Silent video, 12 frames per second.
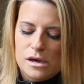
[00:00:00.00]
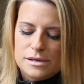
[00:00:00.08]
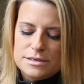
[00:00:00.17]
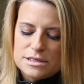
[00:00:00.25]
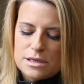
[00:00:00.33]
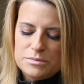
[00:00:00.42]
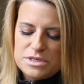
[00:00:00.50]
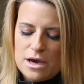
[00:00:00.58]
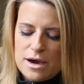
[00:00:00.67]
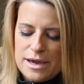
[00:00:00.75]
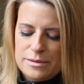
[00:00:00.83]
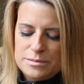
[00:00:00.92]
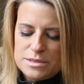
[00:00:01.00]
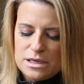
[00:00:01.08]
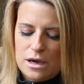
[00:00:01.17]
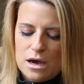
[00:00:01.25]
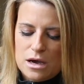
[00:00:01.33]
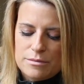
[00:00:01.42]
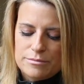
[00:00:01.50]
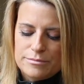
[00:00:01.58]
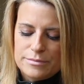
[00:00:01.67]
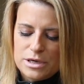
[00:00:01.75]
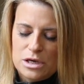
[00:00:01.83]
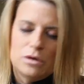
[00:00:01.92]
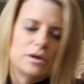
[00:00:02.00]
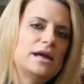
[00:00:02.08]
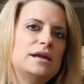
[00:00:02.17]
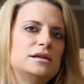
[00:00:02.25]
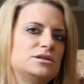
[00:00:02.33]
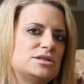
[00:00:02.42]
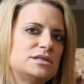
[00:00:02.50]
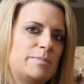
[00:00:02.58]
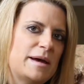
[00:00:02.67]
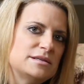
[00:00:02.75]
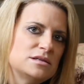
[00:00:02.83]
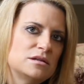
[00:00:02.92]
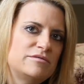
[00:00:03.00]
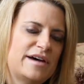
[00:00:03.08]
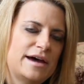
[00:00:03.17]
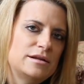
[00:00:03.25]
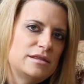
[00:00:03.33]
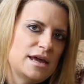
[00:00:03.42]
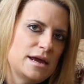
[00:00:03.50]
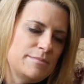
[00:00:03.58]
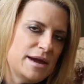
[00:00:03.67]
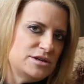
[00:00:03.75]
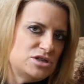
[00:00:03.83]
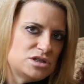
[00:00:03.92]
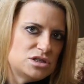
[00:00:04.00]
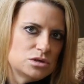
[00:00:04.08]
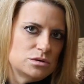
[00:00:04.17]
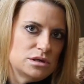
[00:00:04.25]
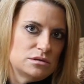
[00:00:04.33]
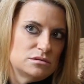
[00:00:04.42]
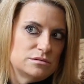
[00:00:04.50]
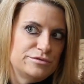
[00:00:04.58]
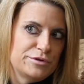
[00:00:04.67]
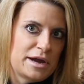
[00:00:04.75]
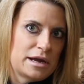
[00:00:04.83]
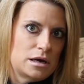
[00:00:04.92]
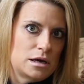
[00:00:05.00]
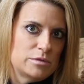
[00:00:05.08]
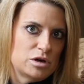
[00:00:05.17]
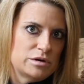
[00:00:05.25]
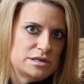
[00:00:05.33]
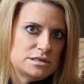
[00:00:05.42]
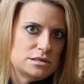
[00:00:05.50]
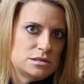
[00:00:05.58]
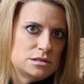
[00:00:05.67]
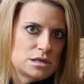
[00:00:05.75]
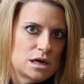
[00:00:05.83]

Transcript: Sometimes, and it just depends on the vet. They may just do it for economic reasons.